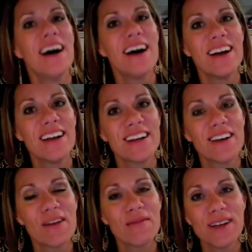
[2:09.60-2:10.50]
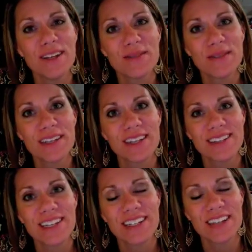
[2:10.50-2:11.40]
I called my husband the next
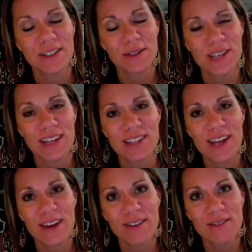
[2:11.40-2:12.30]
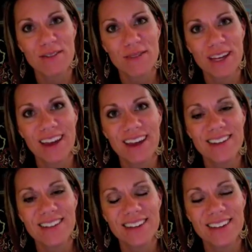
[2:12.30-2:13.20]
day. He actually was out of town for the
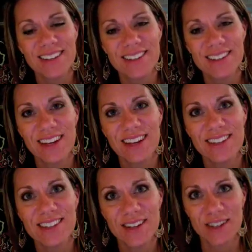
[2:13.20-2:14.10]
weekend and said,